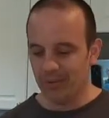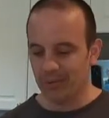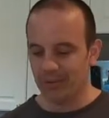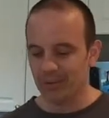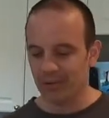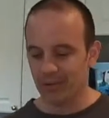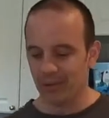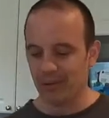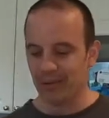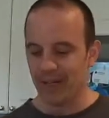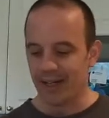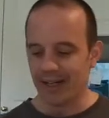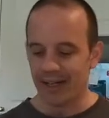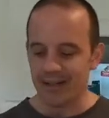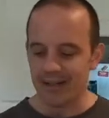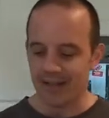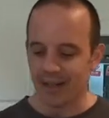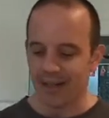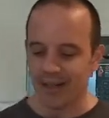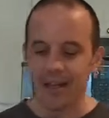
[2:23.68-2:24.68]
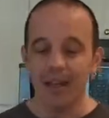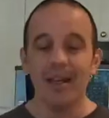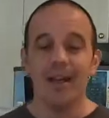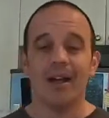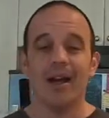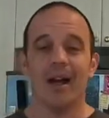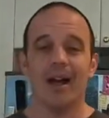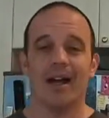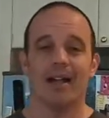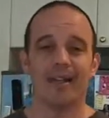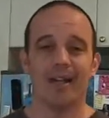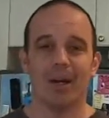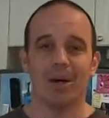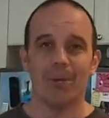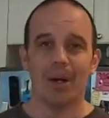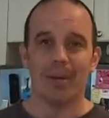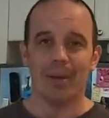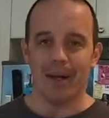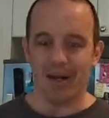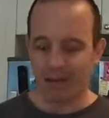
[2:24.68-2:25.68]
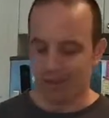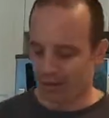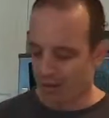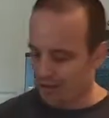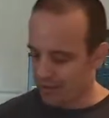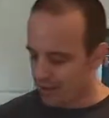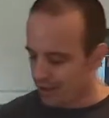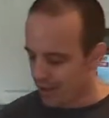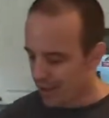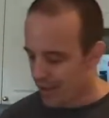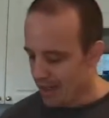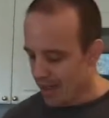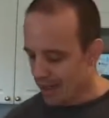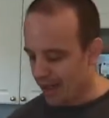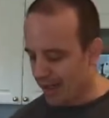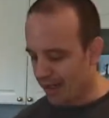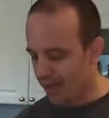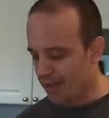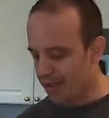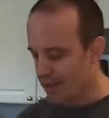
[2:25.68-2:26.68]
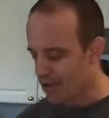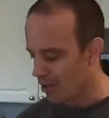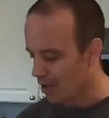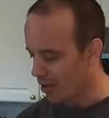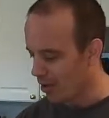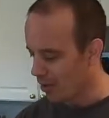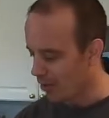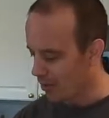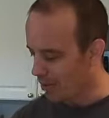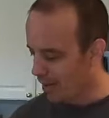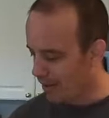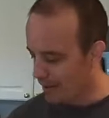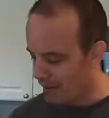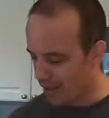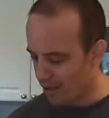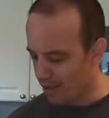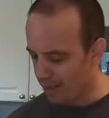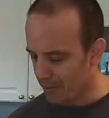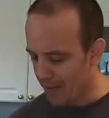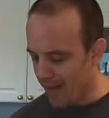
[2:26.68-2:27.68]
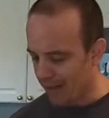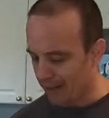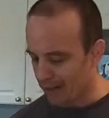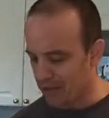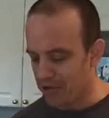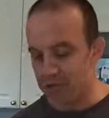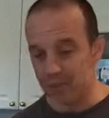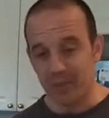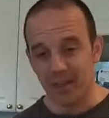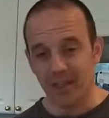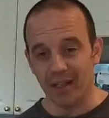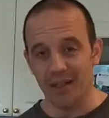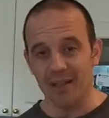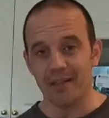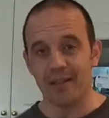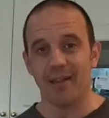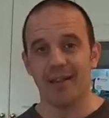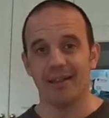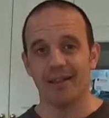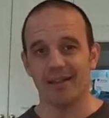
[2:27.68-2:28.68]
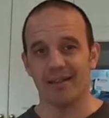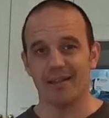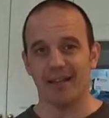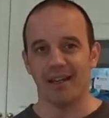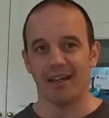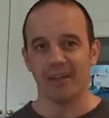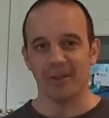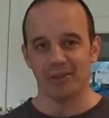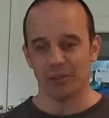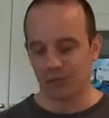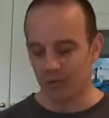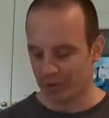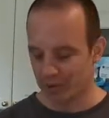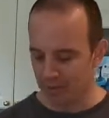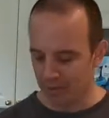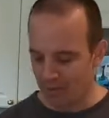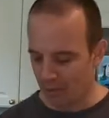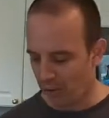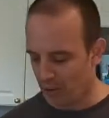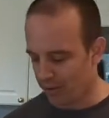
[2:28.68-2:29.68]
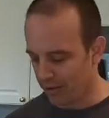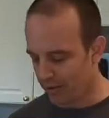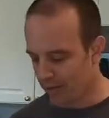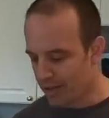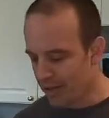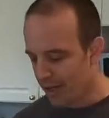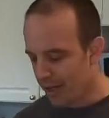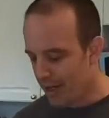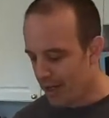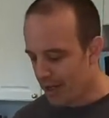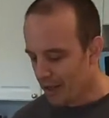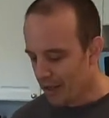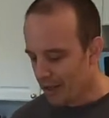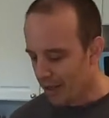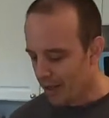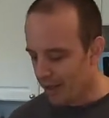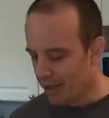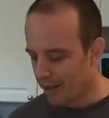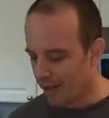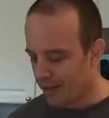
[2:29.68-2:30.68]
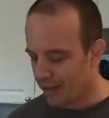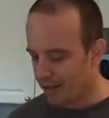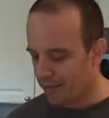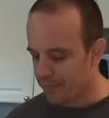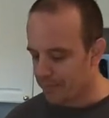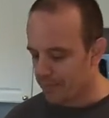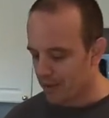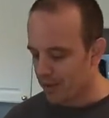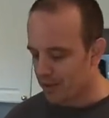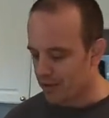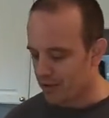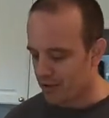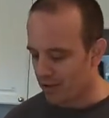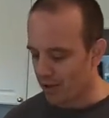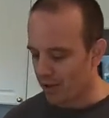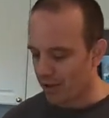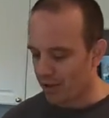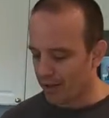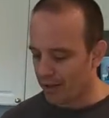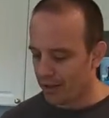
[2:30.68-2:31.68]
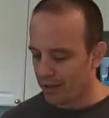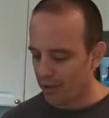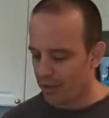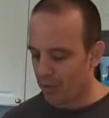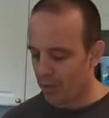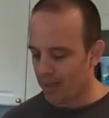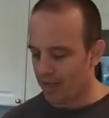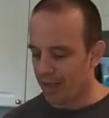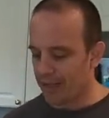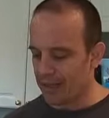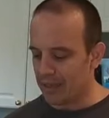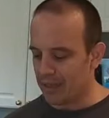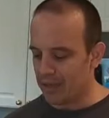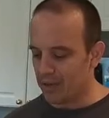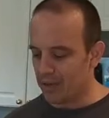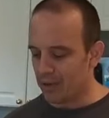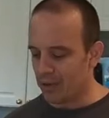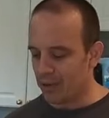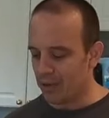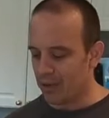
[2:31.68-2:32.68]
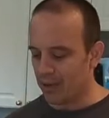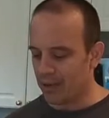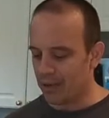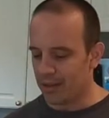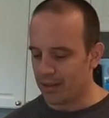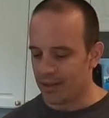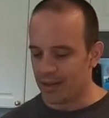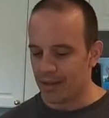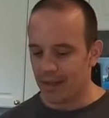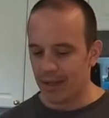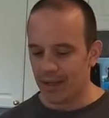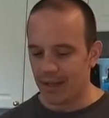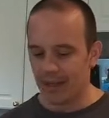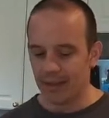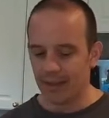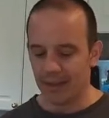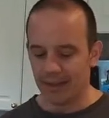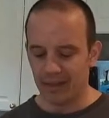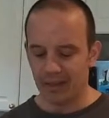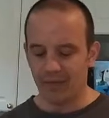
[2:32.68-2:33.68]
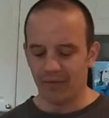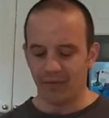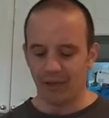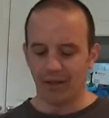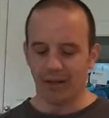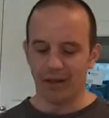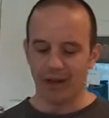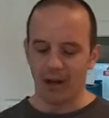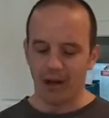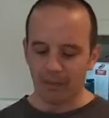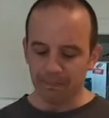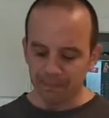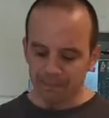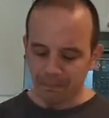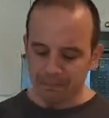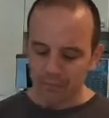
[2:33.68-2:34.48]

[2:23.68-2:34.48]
So like I said, I count my macros, and so counting macros means the scale is really important. What I need to do is I need to figure out